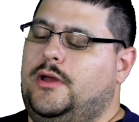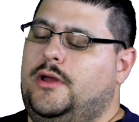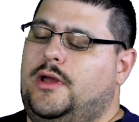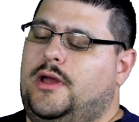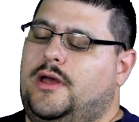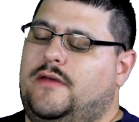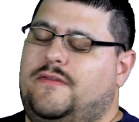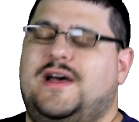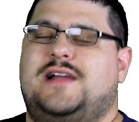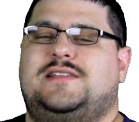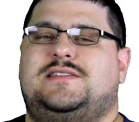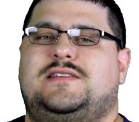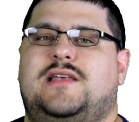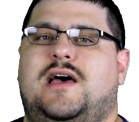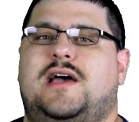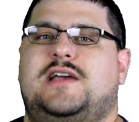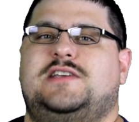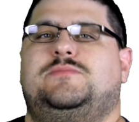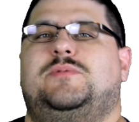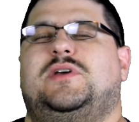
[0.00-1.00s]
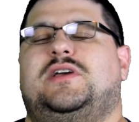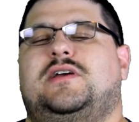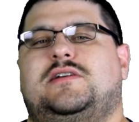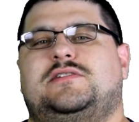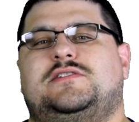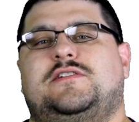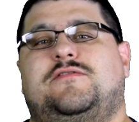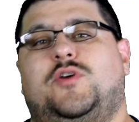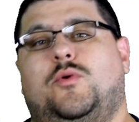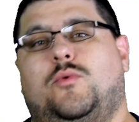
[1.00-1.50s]
And that's nice
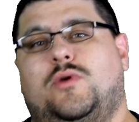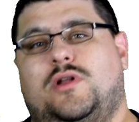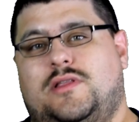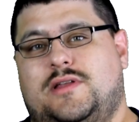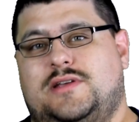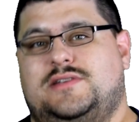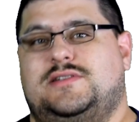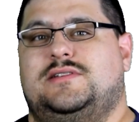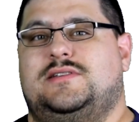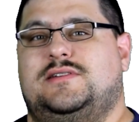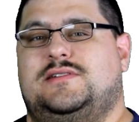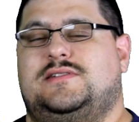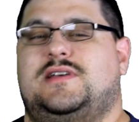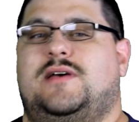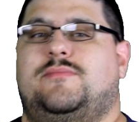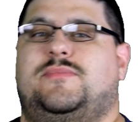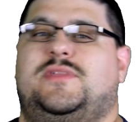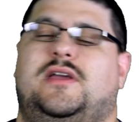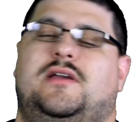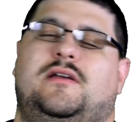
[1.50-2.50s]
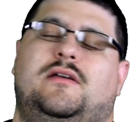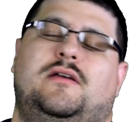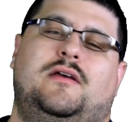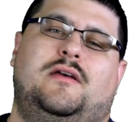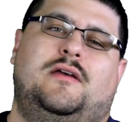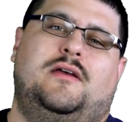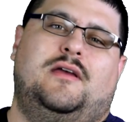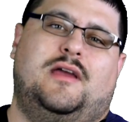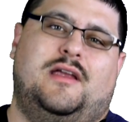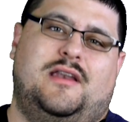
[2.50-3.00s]
because if you want to listen to something
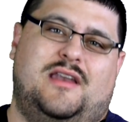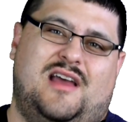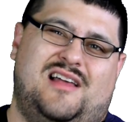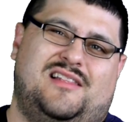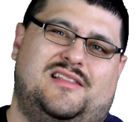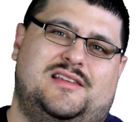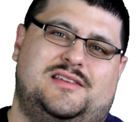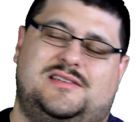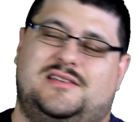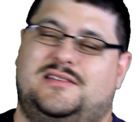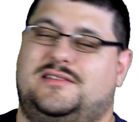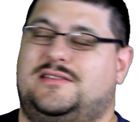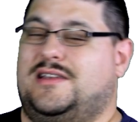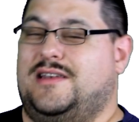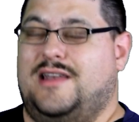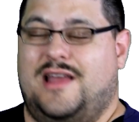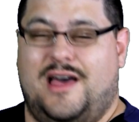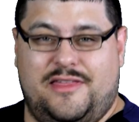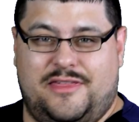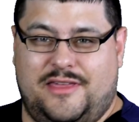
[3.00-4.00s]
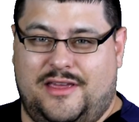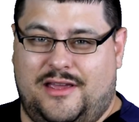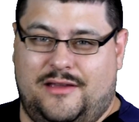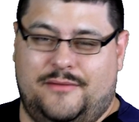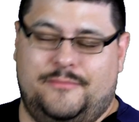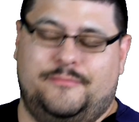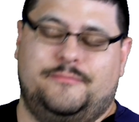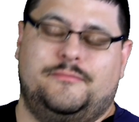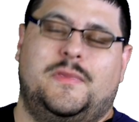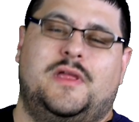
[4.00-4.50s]
and not listen to
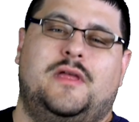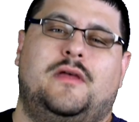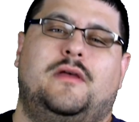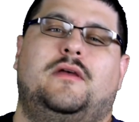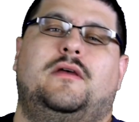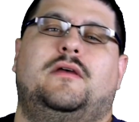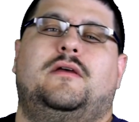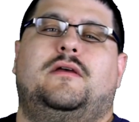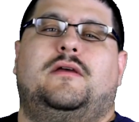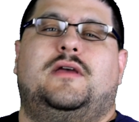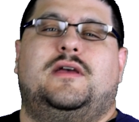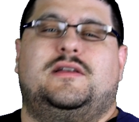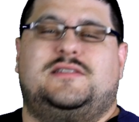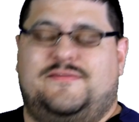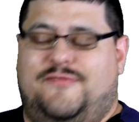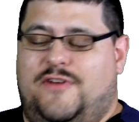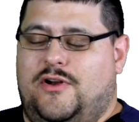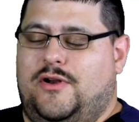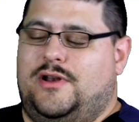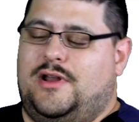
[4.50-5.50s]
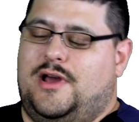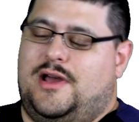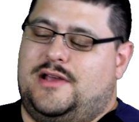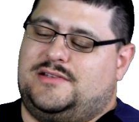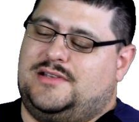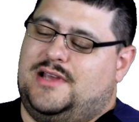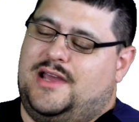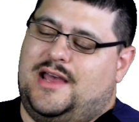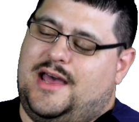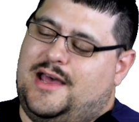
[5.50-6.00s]
nothing, it's very
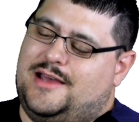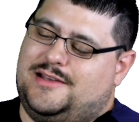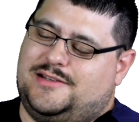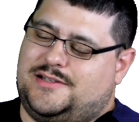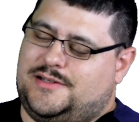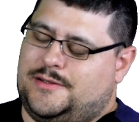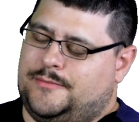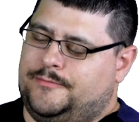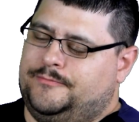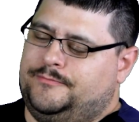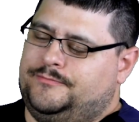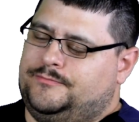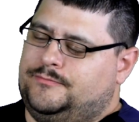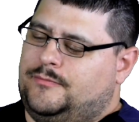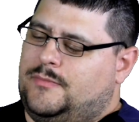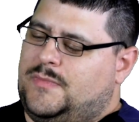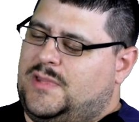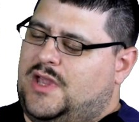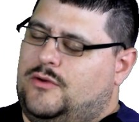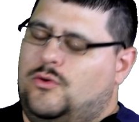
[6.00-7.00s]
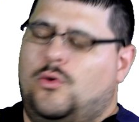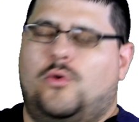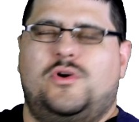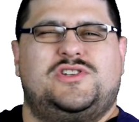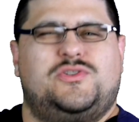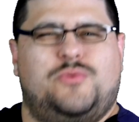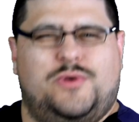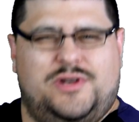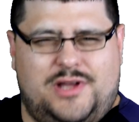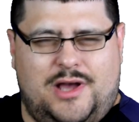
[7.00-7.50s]
nice. It has
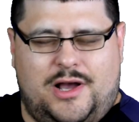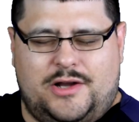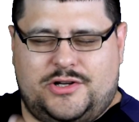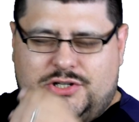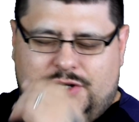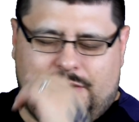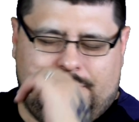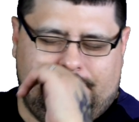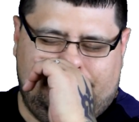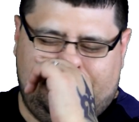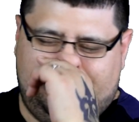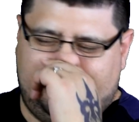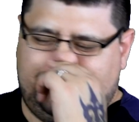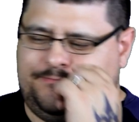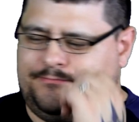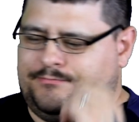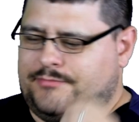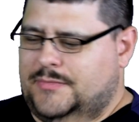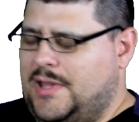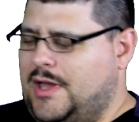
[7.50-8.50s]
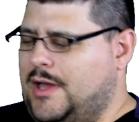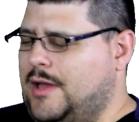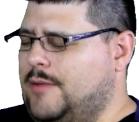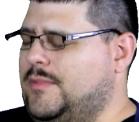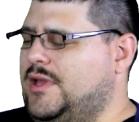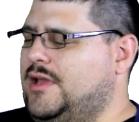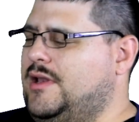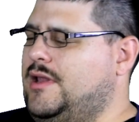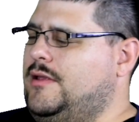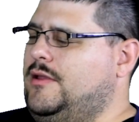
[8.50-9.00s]
noise reduction.
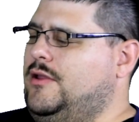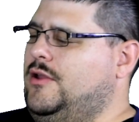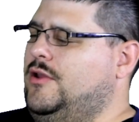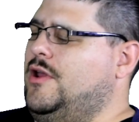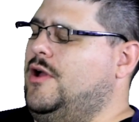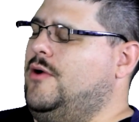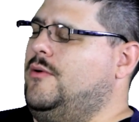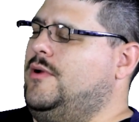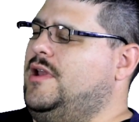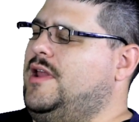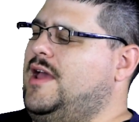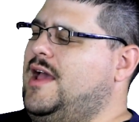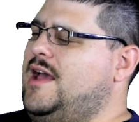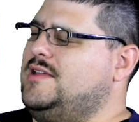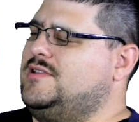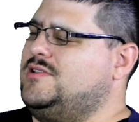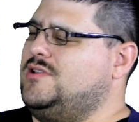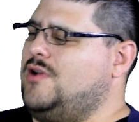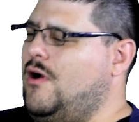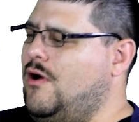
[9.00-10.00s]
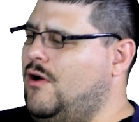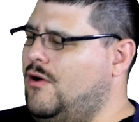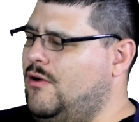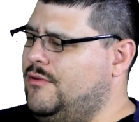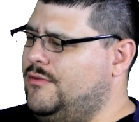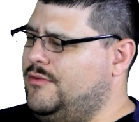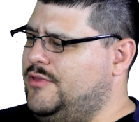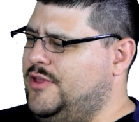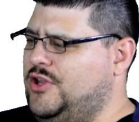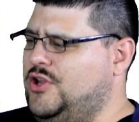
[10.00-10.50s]
It has
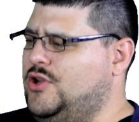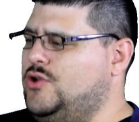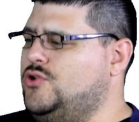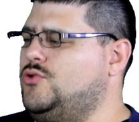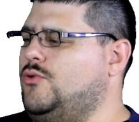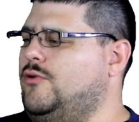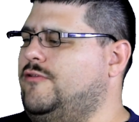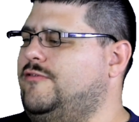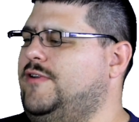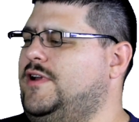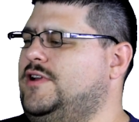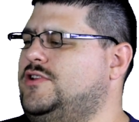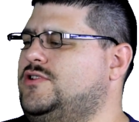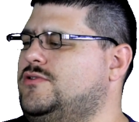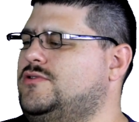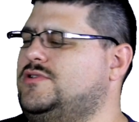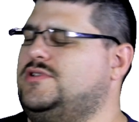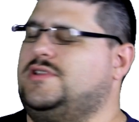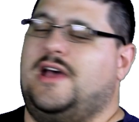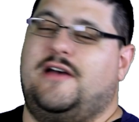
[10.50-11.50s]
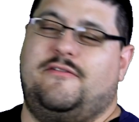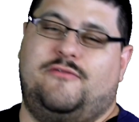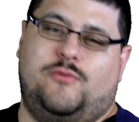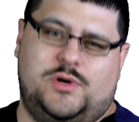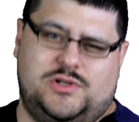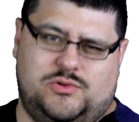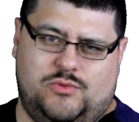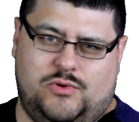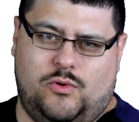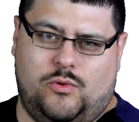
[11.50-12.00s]
all the usual features that
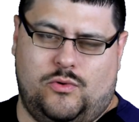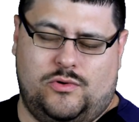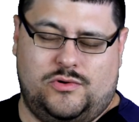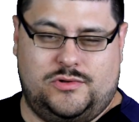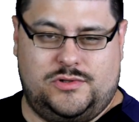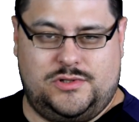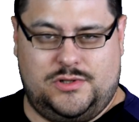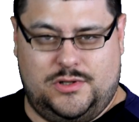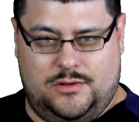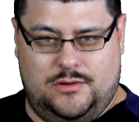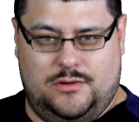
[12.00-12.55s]
voice recorders